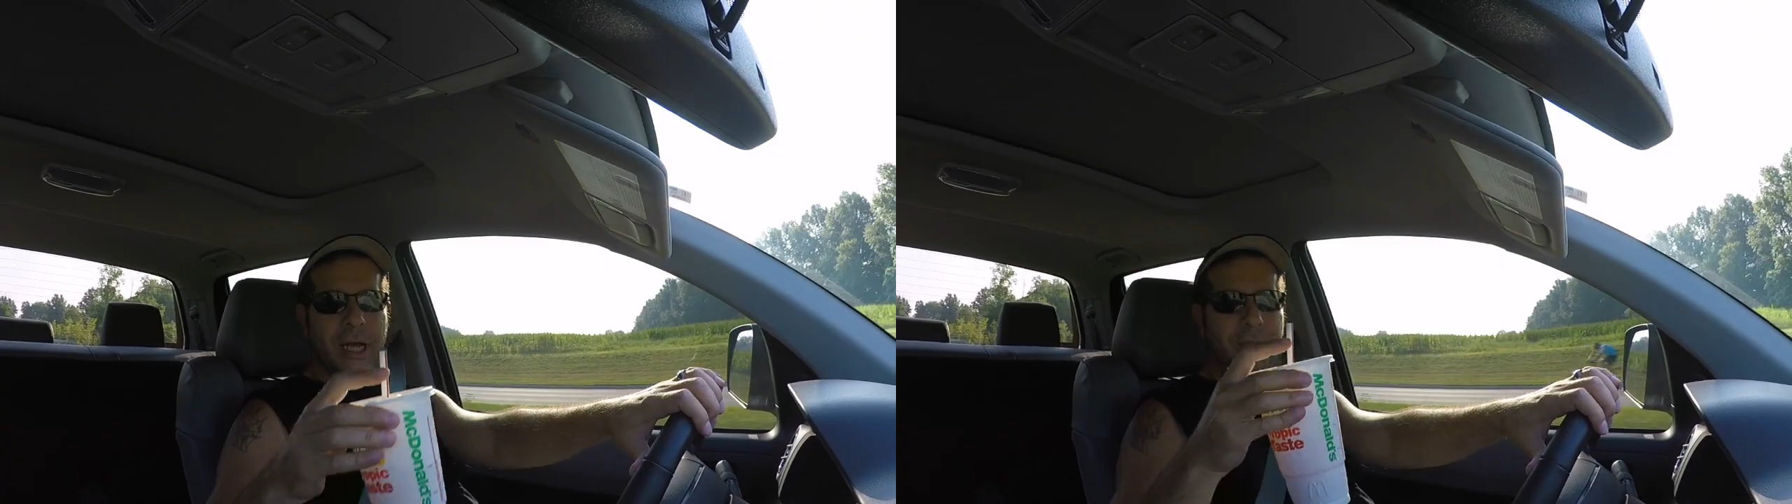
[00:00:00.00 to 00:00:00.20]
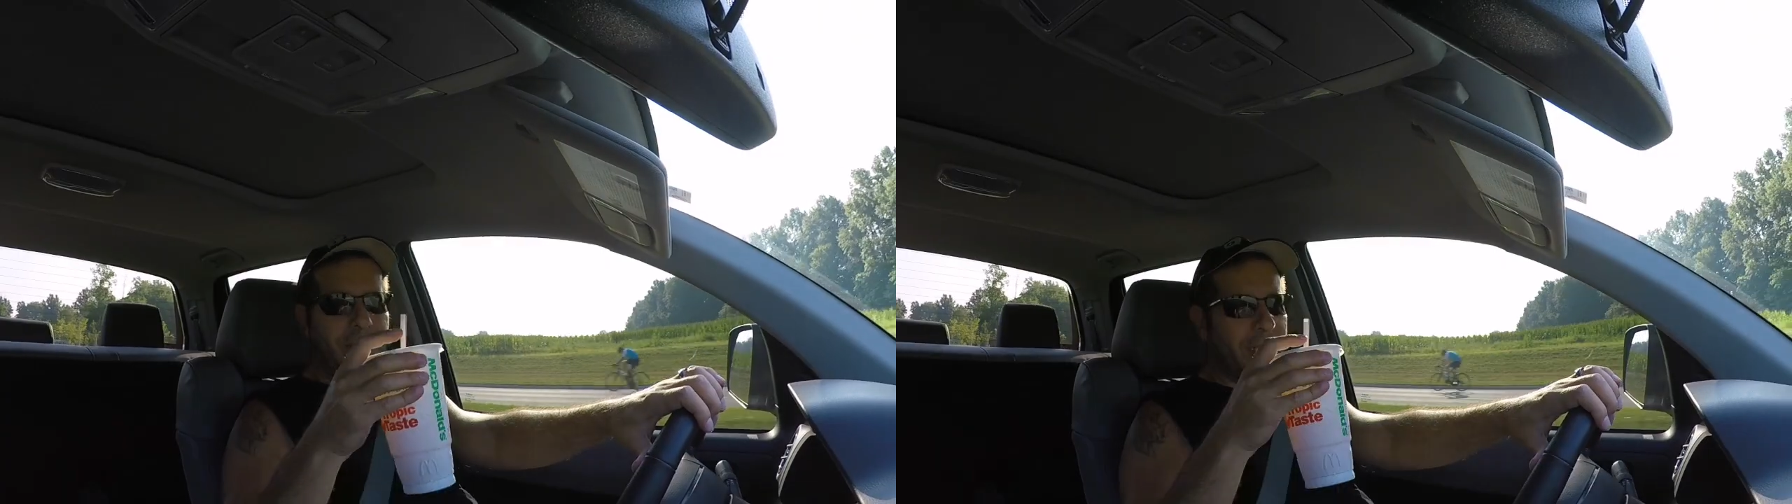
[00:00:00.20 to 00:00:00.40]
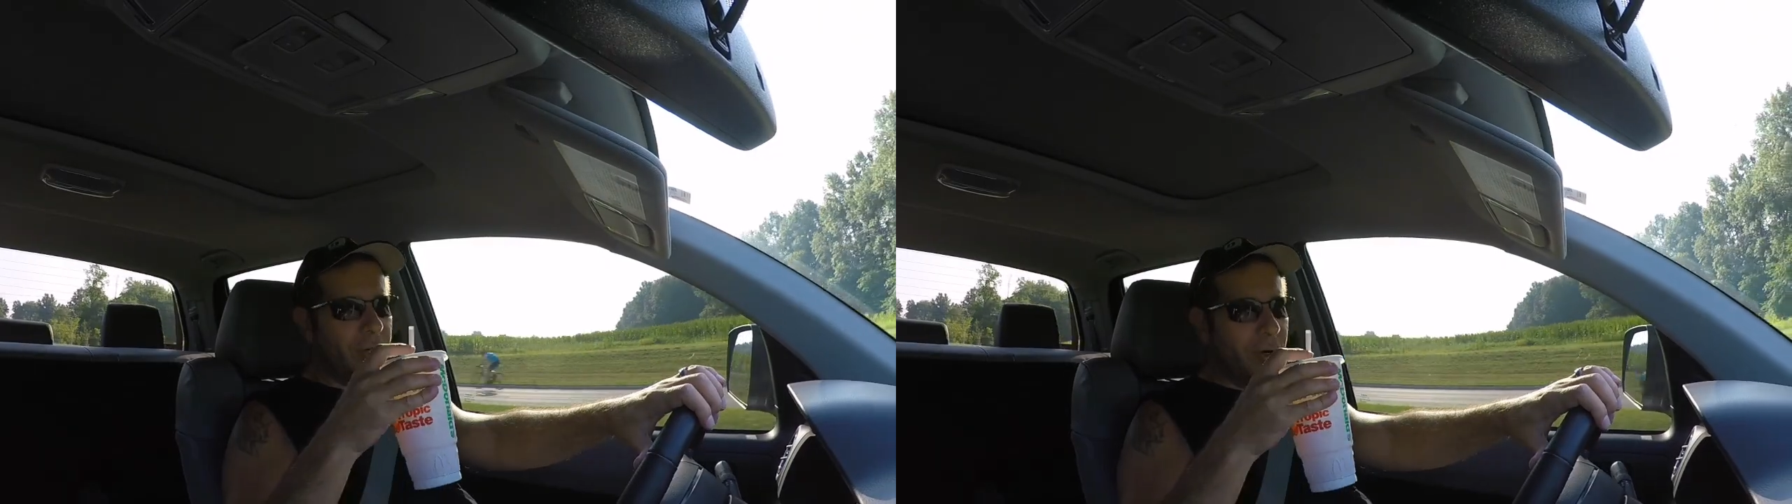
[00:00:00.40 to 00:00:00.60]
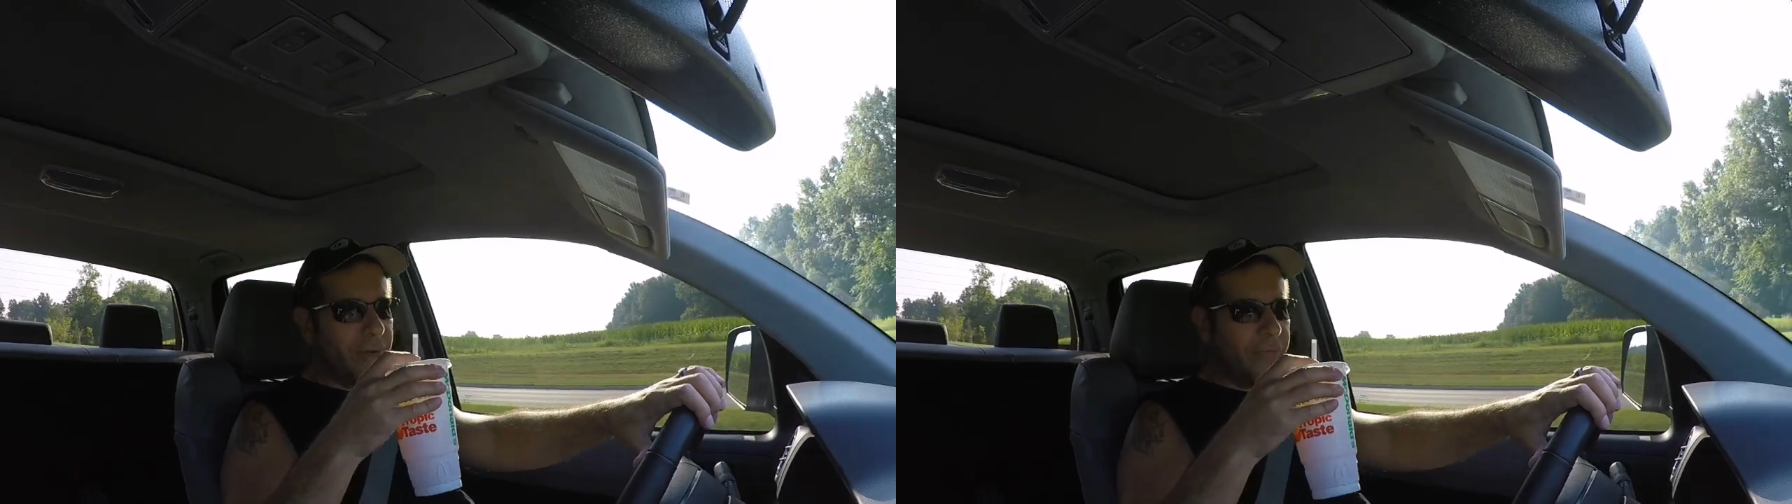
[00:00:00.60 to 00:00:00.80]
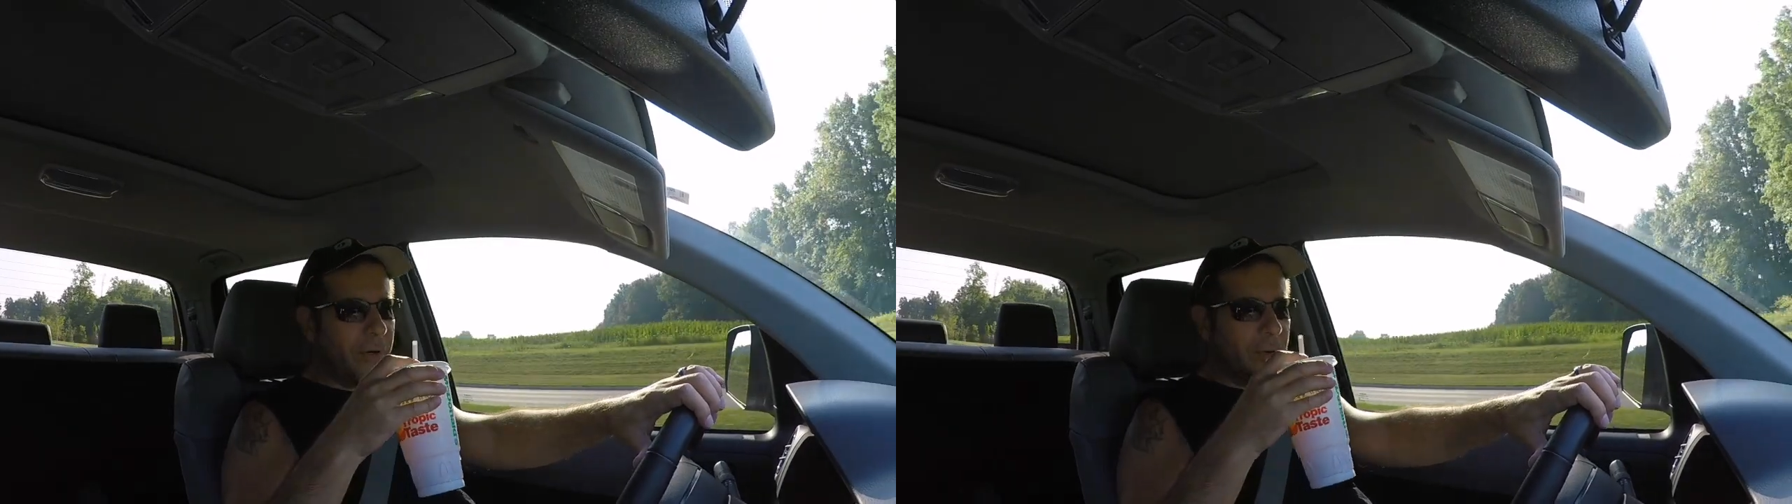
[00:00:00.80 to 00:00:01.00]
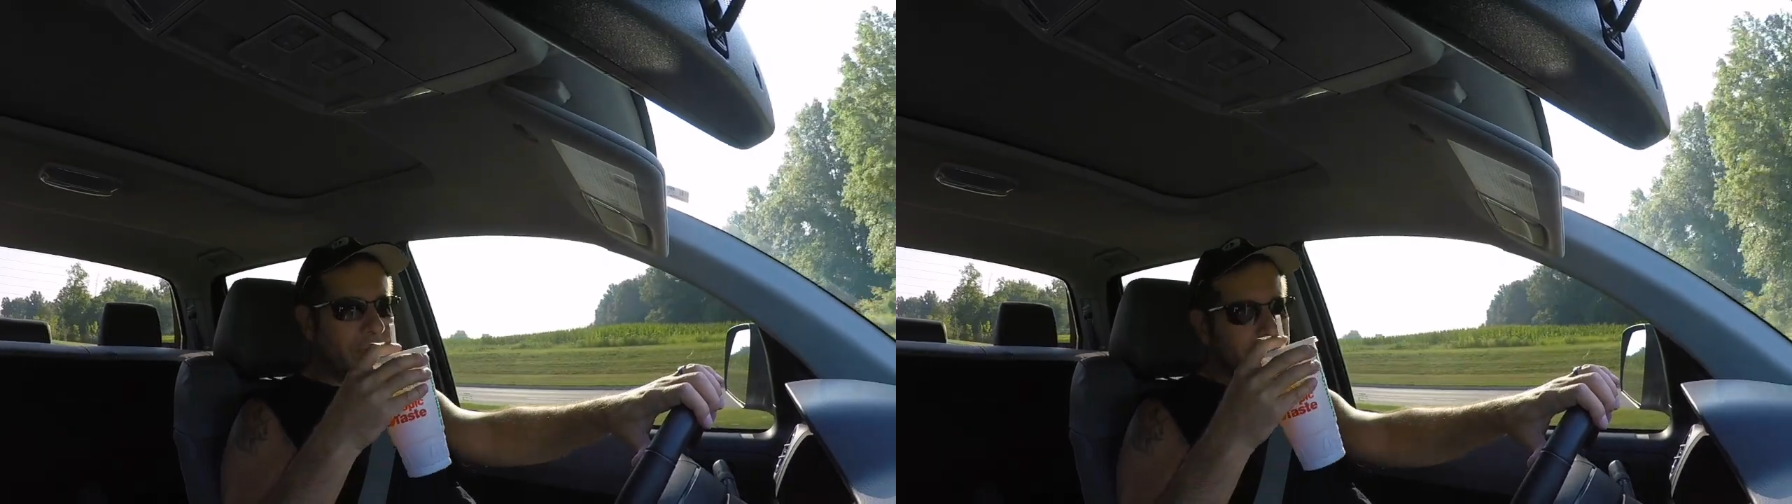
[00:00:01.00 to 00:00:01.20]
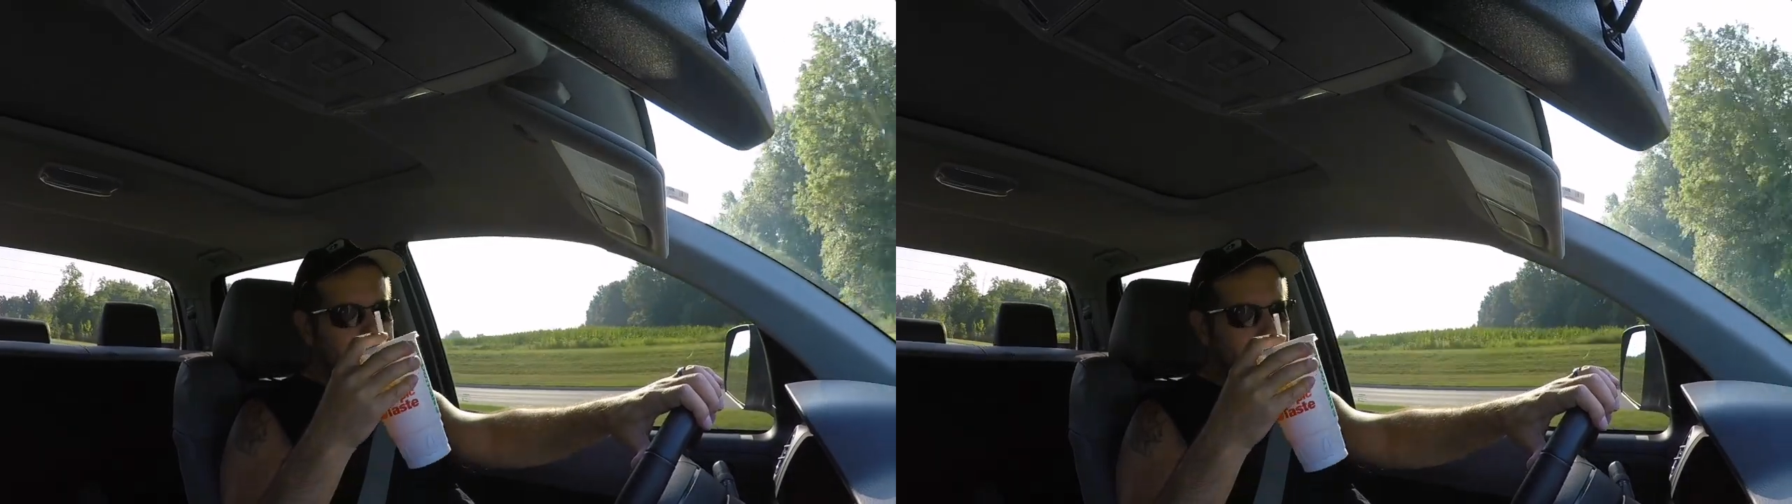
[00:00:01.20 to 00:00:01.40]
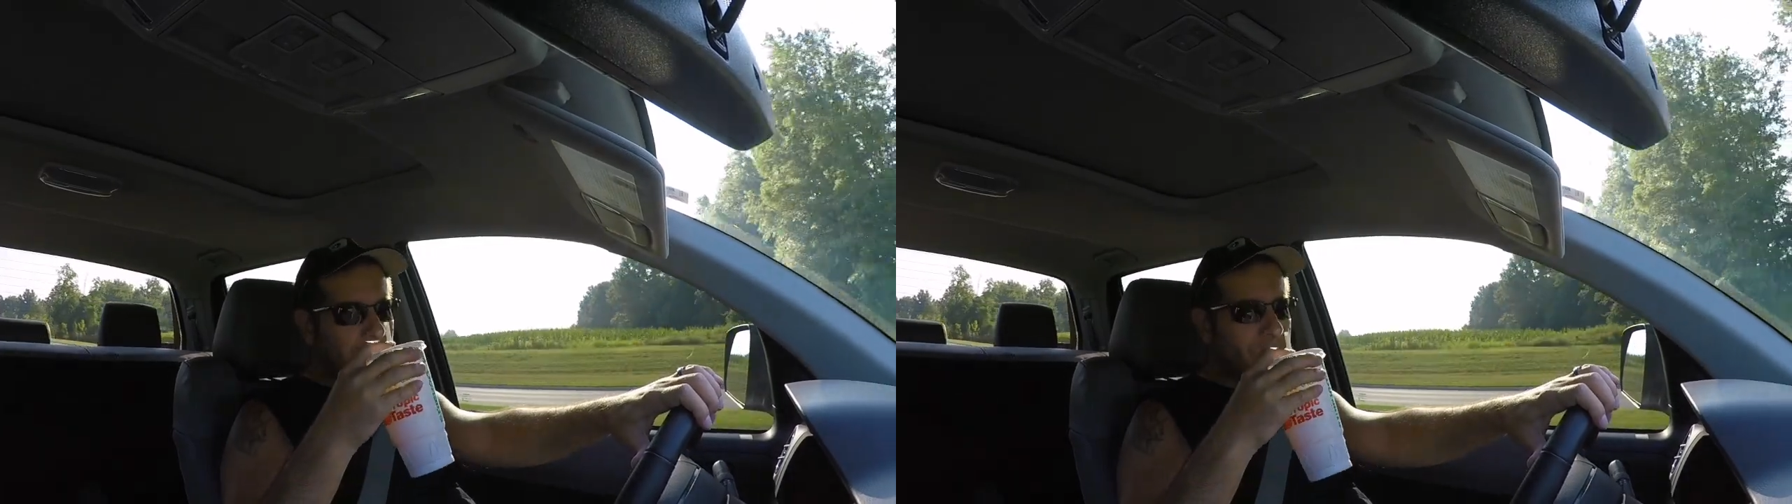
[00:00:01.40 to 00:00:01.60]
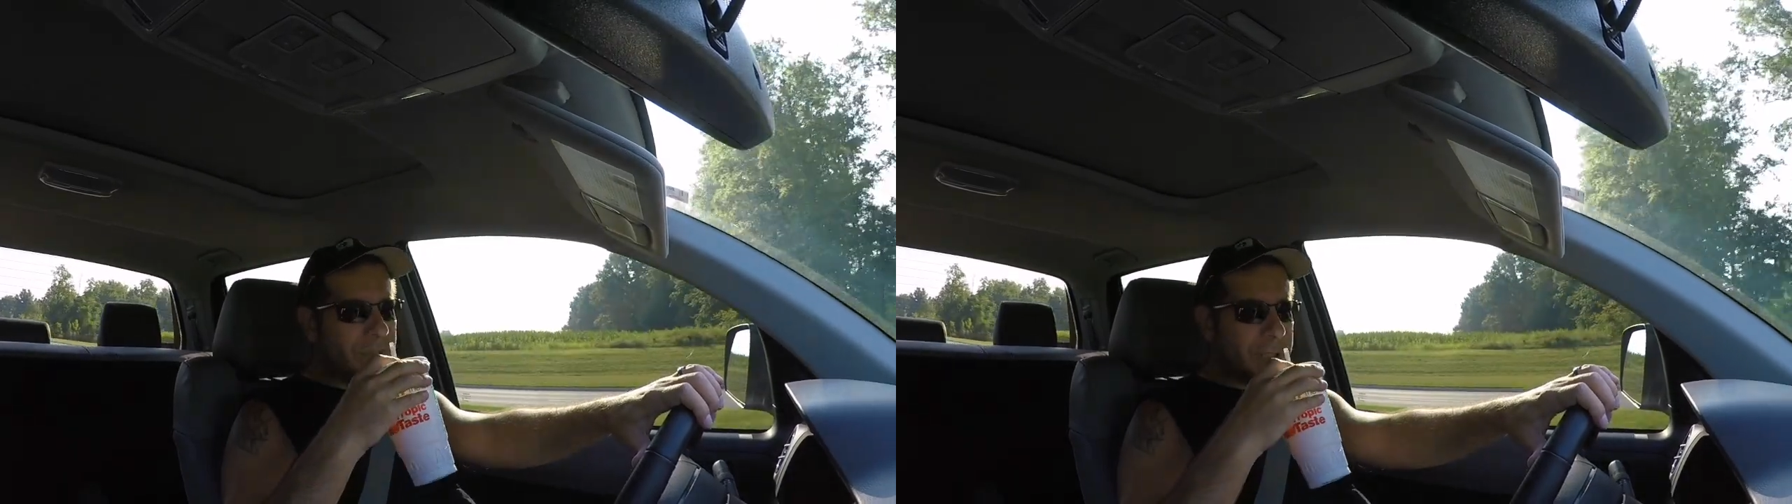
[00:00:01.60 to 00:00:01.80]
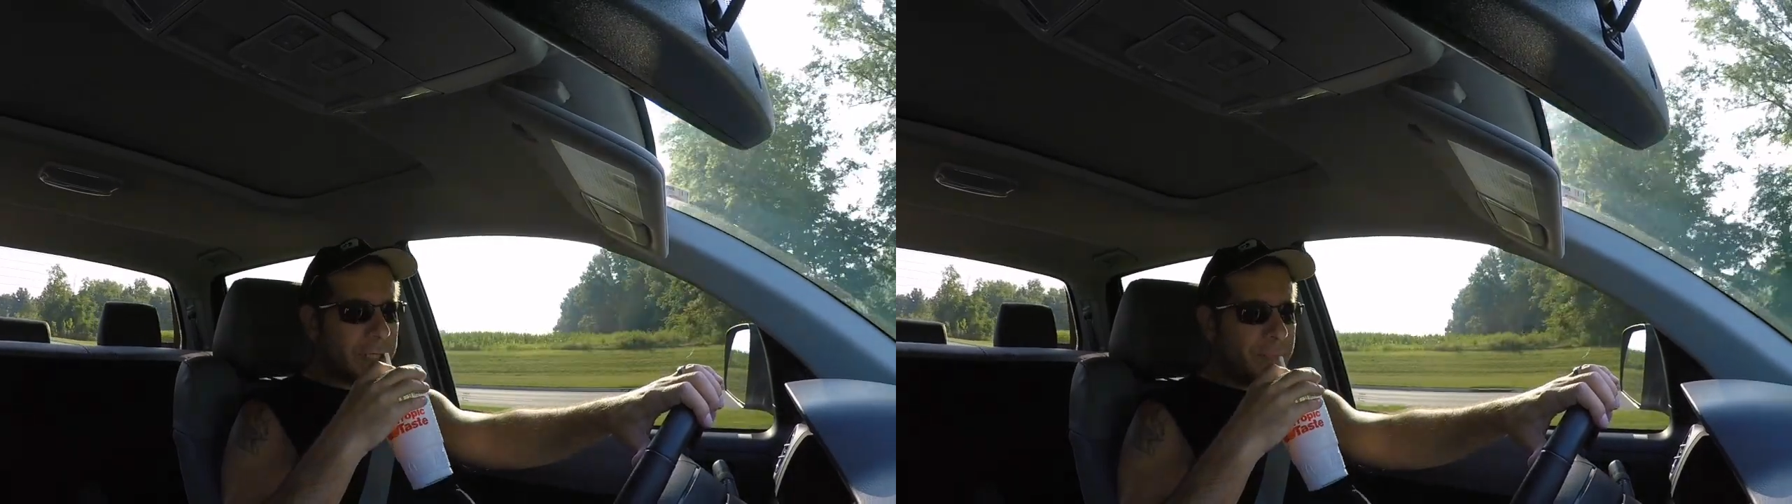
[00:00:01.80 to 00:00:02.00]
I think, going forward, but we'll
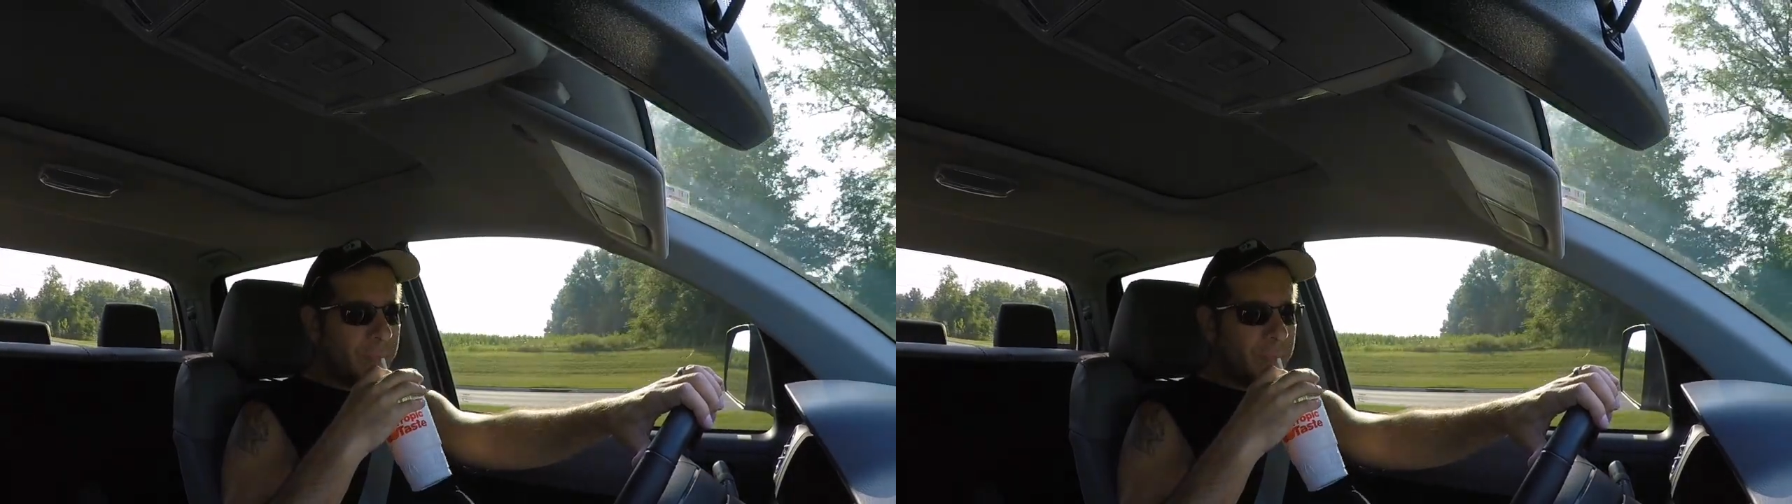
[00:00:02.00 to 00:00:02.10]
see.